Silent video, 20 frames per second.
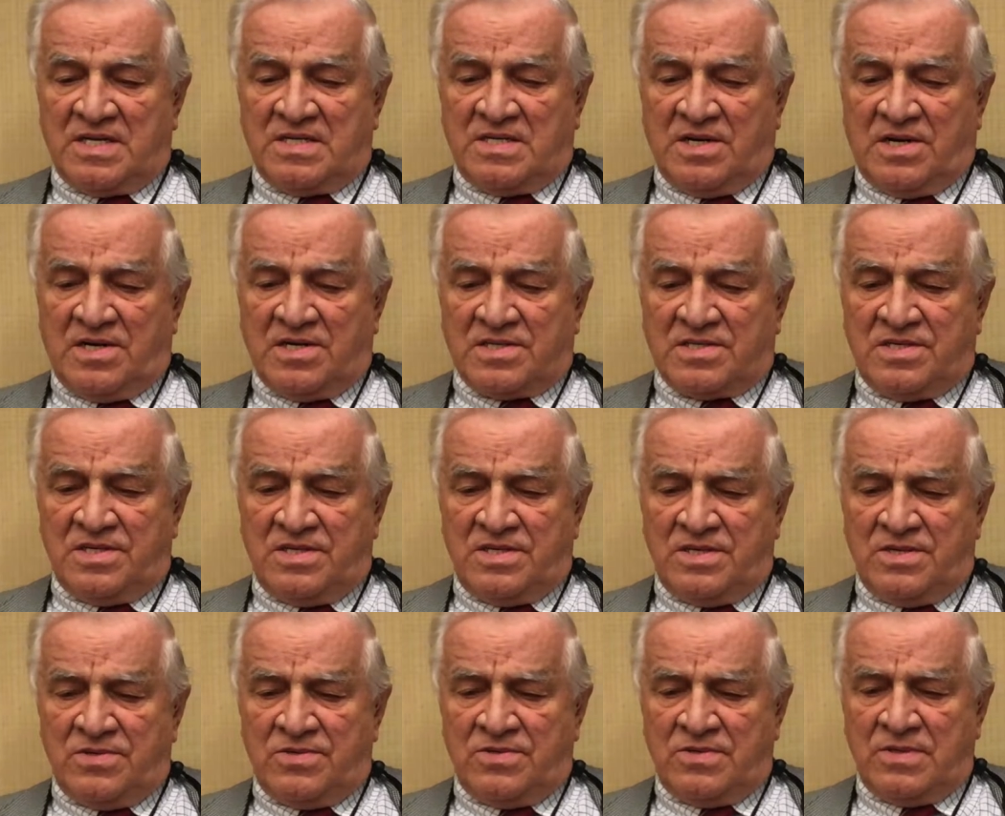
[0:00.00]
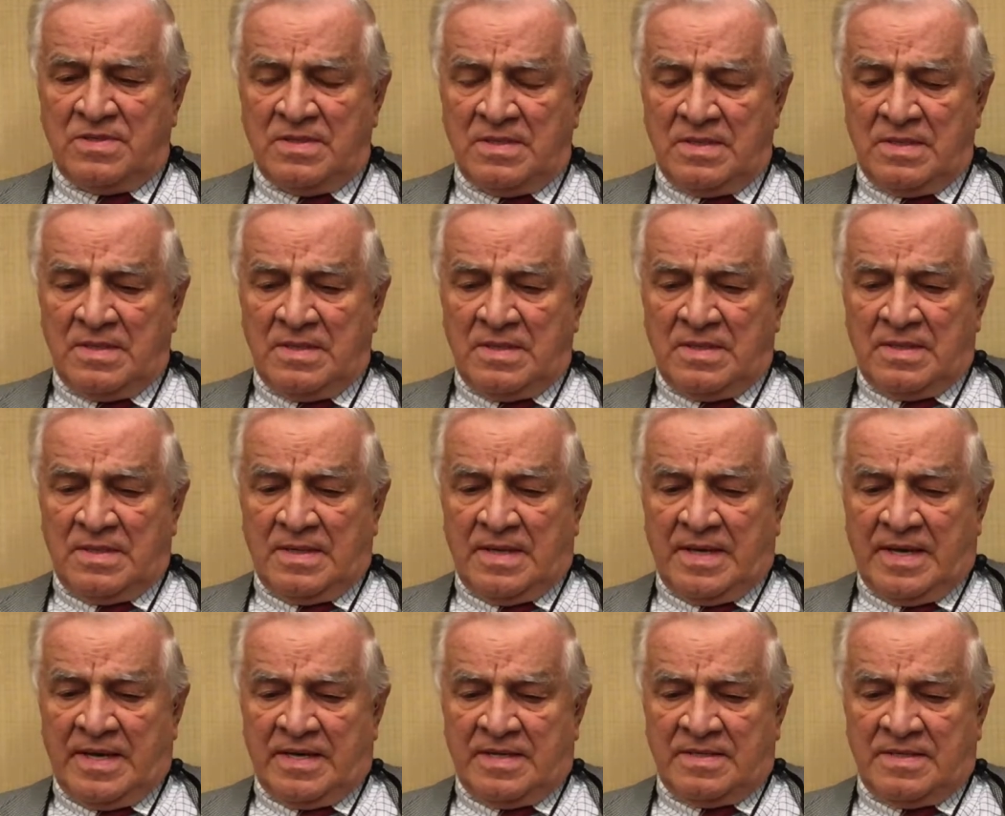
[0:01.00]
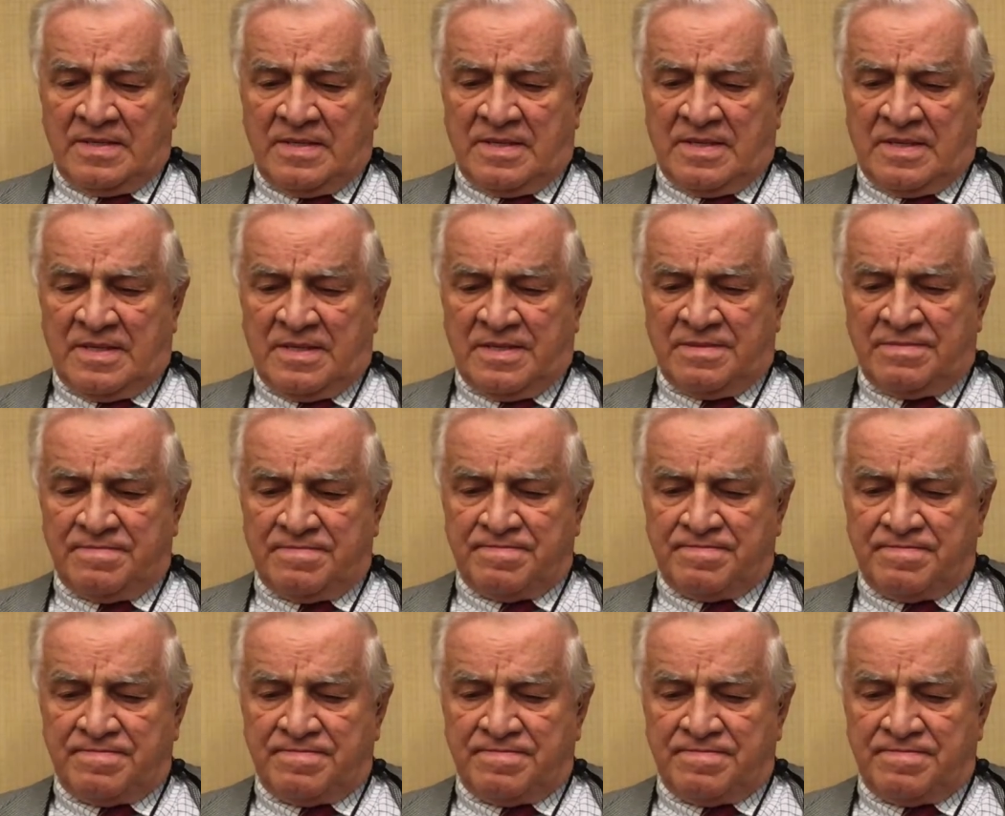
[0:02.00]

of dog to do, and uh,